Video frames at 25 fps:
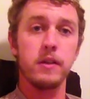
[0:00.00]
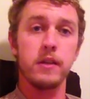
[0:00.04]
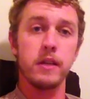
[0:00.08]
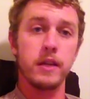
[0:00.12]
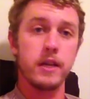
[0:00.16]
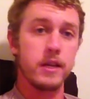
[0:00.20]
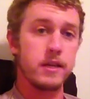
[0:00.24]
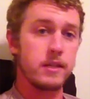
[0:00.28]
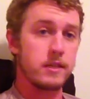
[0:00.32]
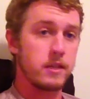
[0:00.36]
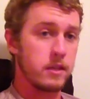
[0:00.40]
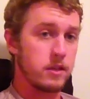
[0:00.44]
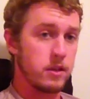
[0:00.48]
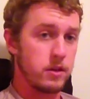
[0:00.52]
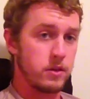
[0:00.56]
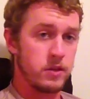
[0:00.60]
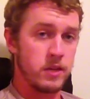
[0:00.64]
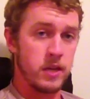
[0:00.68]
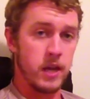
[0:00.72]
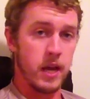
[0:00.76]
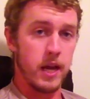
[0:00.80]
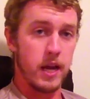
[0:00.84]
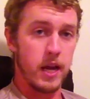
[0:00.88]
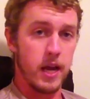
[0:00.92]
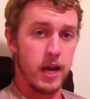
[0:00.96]
Like I said, there's
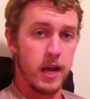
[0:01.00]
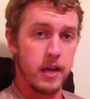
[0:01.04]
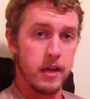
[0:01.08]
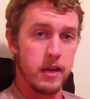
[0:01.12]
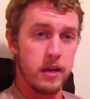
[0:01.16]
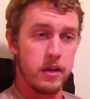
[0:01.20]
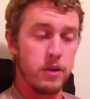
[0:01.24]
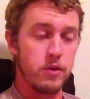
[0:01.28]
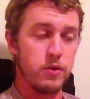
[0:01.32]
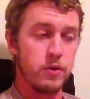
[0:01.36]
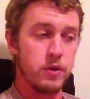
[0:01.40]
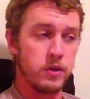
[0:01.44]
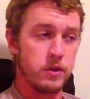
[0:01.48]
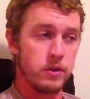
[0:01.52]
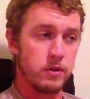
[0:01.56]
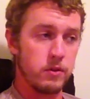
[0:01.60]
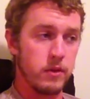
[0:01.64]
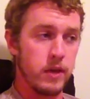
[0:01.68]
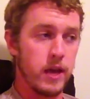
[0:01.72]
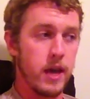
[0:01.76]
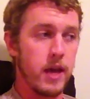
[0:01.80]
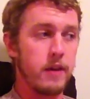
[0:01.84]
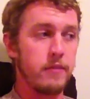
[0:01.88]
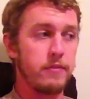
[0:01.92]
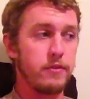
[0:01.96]
night hiking. You can do
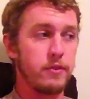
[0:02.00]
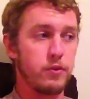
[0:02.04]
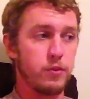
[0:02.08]
that